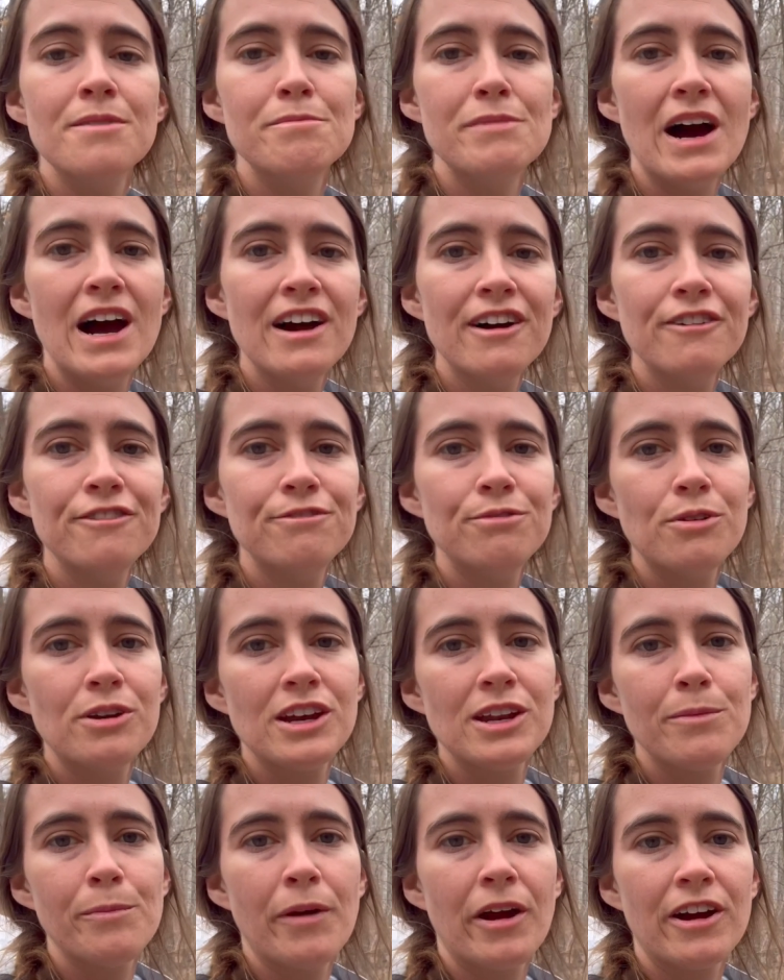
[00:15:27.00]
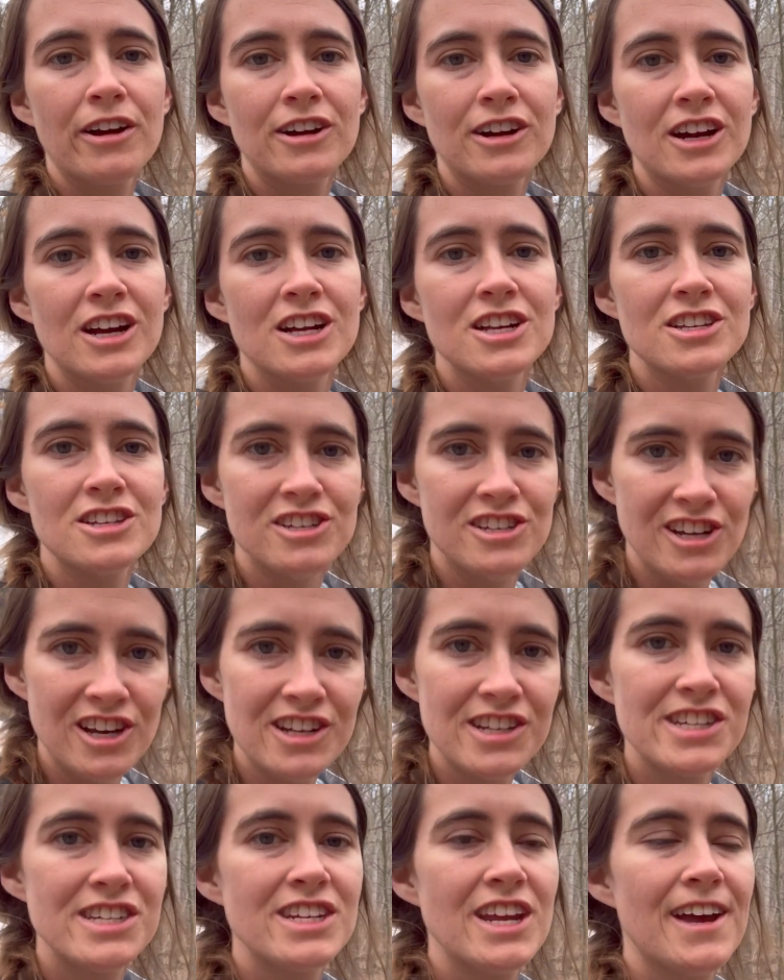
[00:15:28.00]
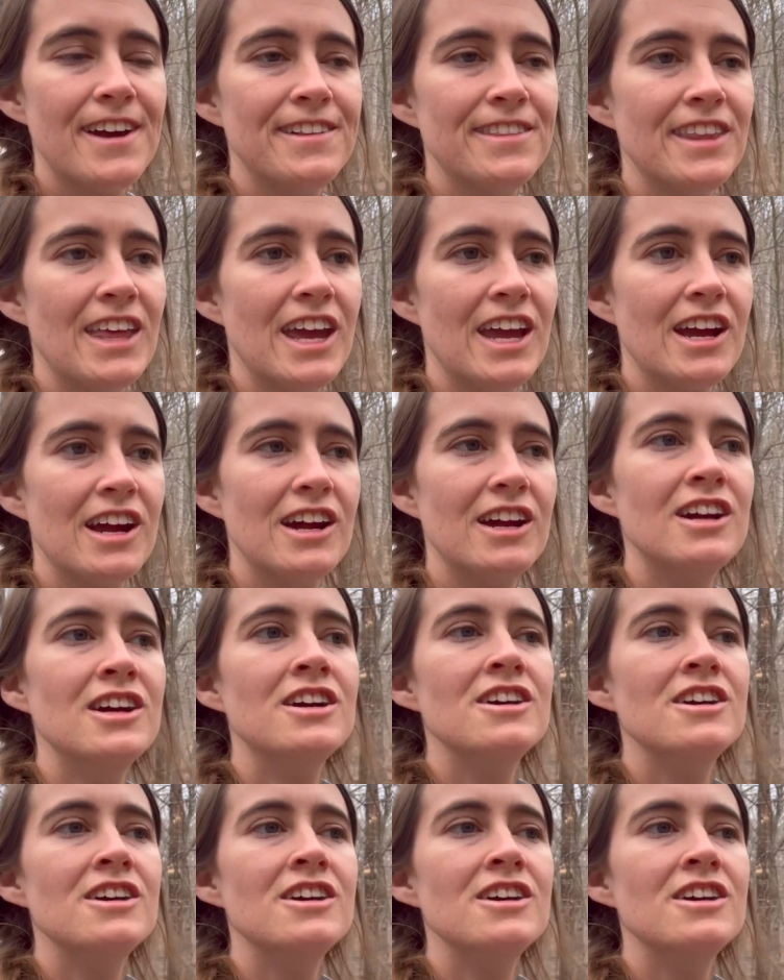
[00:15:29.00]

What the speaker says: mile 40 marker is just down there,